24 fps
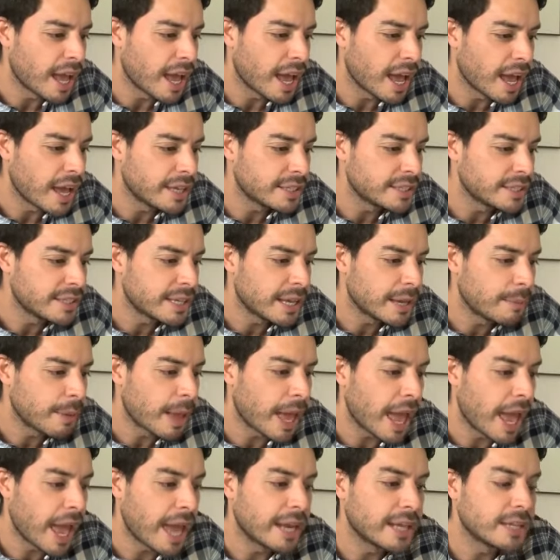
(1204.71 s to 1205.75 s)
Assam
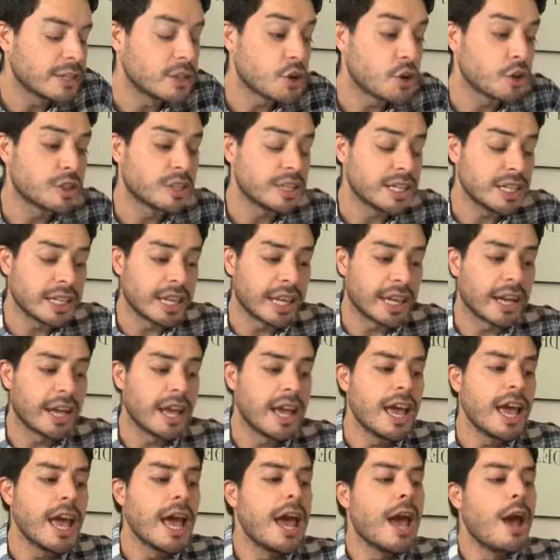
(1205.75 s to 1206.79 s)
and a
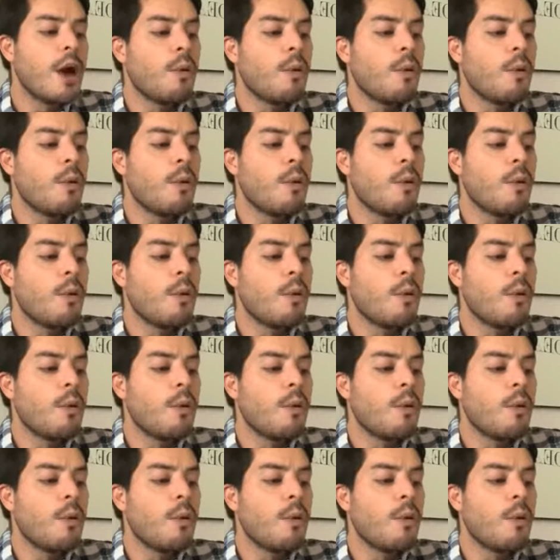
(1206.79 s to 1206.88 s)
Darjeeling?